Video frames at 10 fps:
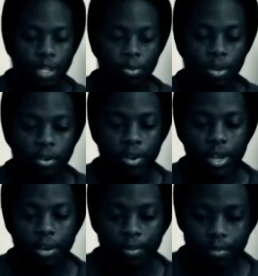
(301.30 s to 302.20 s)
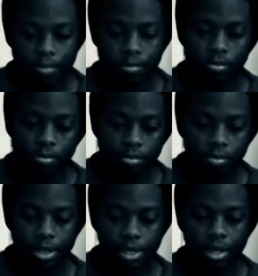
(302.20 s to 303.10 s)
it's pretty great.
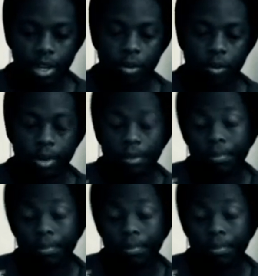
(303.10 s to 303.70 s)
But anyway,